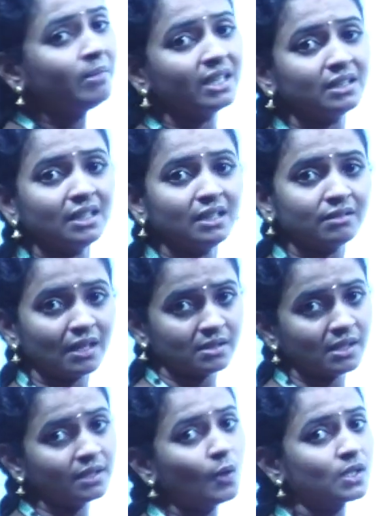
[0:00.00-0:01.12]
by the Drugs
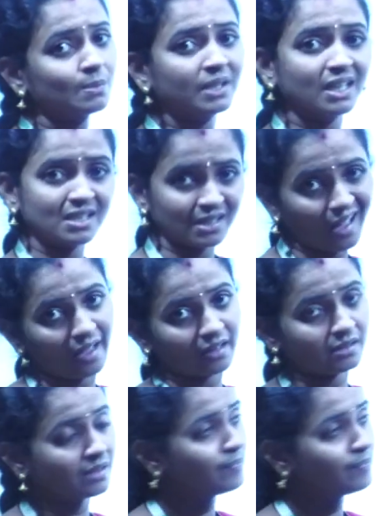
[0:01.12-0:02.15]
and Cosmetics Act.